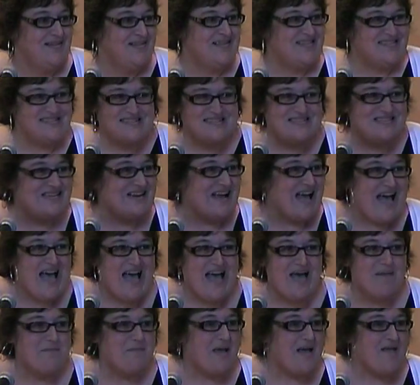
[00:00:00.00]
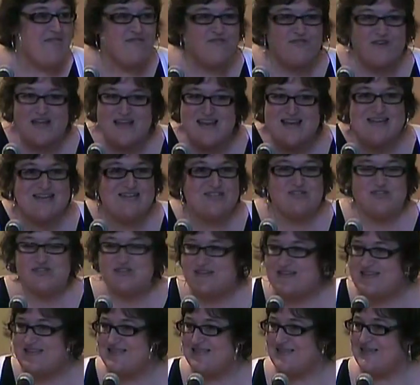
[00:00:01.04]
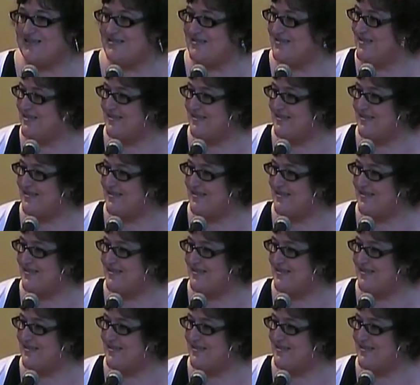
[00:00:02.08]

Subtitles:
This is not my friend in Jesus.